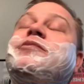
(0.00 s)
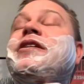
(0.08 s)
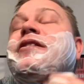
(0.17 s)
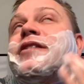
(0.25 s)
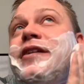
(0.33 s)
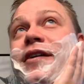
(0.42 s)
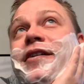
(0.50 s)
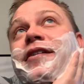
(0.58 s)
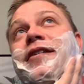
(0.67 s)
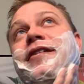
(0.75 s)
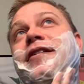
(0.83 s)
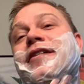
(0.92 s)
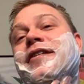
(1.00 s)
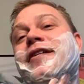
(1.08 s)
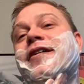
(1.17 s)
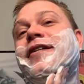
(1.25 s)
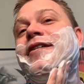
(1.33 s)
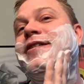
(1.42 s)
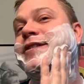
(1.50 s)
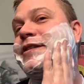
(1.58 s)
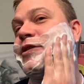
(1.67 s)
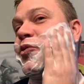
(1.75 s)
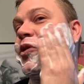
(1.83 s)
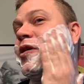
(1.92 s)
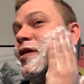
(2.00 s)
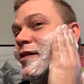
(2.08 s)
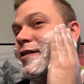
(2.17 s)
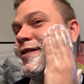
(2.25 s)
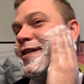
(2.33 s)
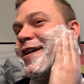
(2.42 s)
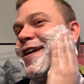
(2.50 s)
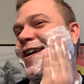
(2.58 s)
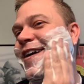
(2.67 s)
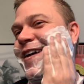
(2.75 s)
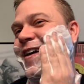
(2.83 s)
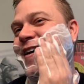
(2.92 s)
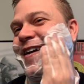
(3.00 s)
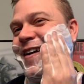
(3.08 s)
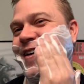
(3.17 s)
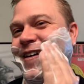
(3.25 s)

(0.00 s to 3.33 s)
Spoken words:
telling you. So good. What